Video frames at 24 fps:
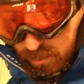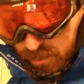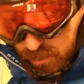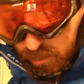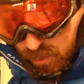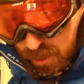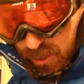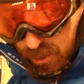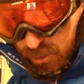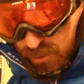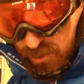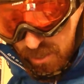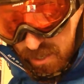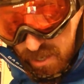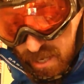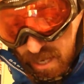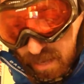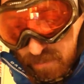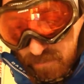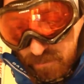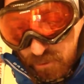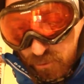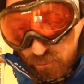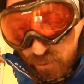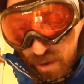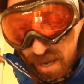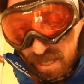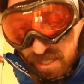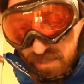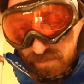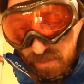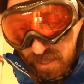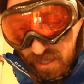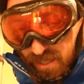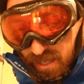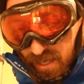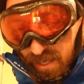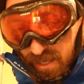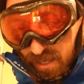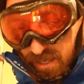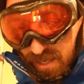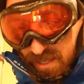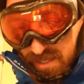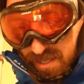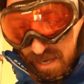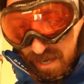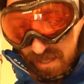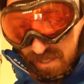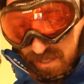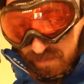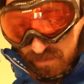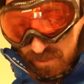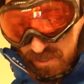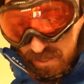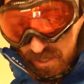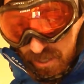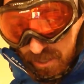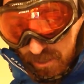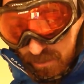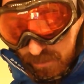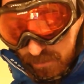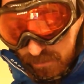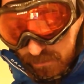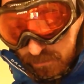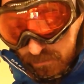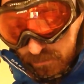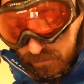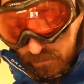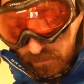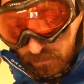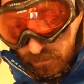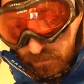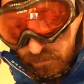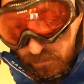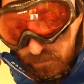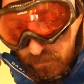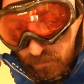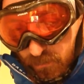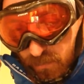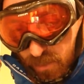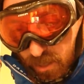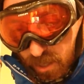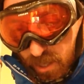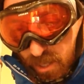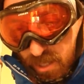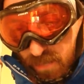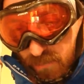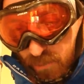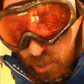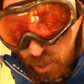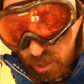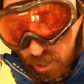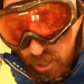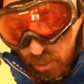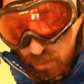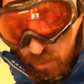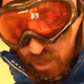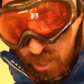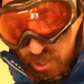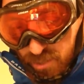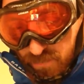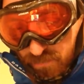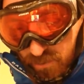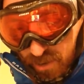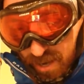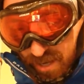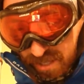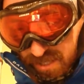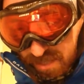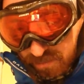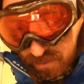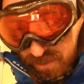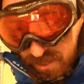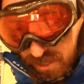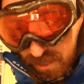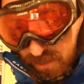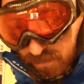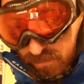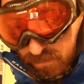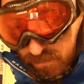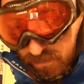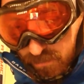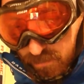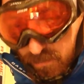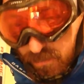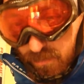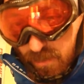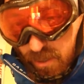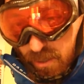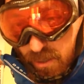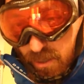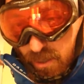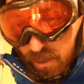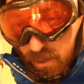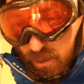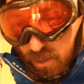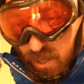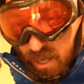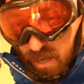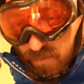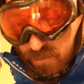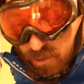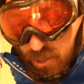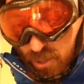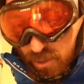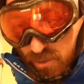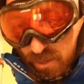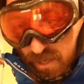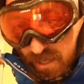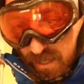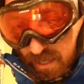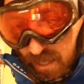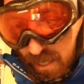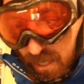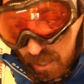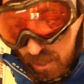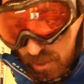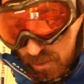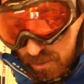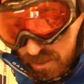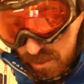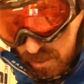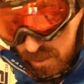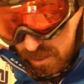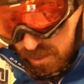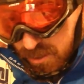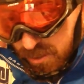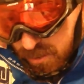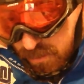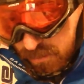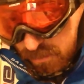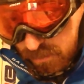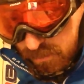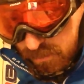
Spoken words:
Well, another name for rate of decay is activity. And you've got an equation for activity if you know the decay constant